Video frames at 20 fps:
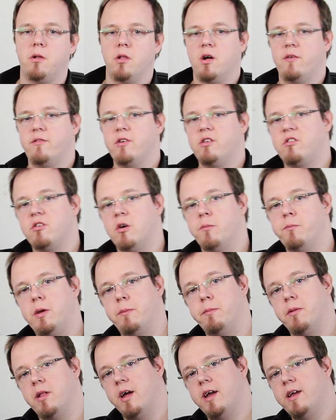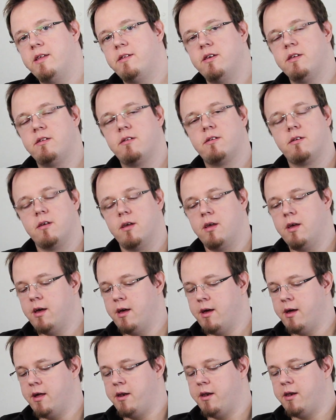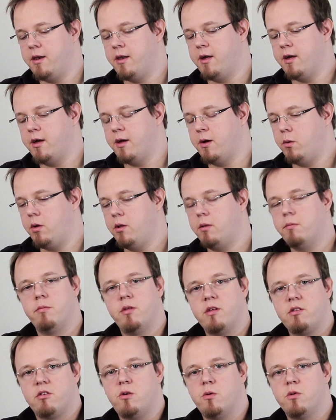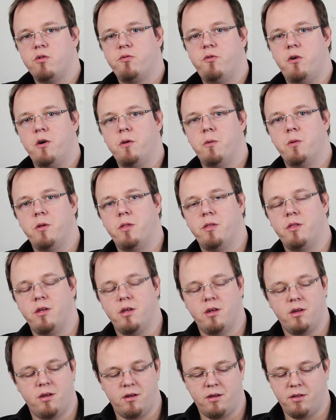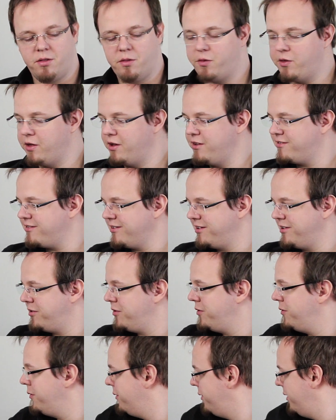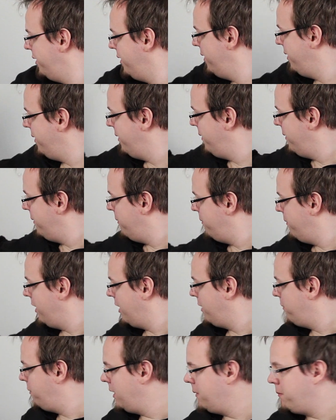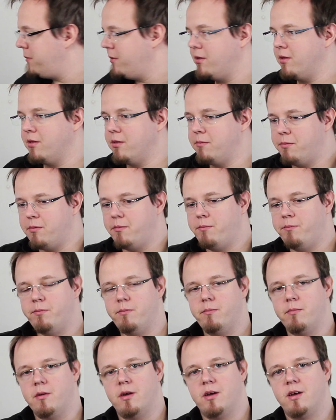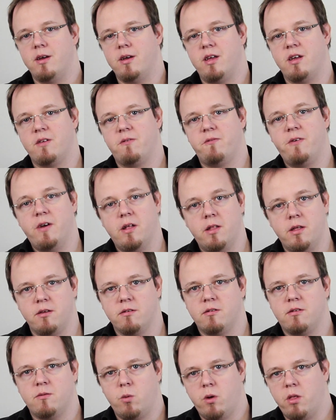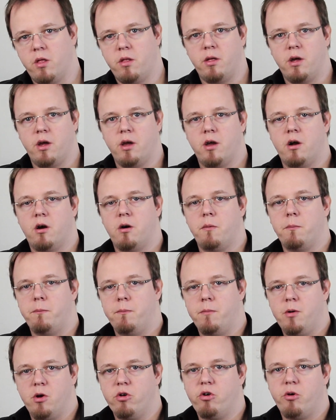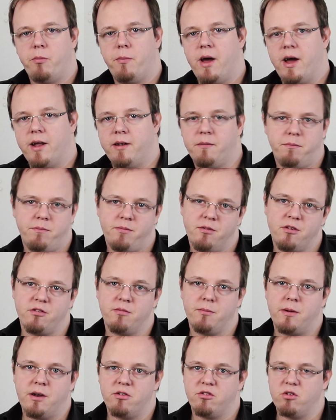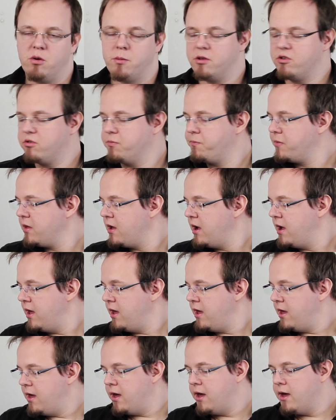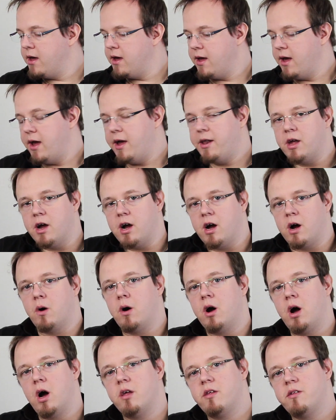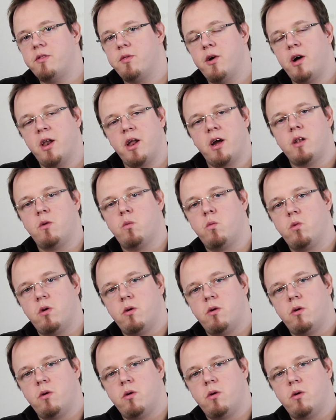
love it, some people hate it, and well, that's always fun when the things I do make people get feelings. Whether they are good or bad, doesn't matter so much. Anyhow, I thought I'd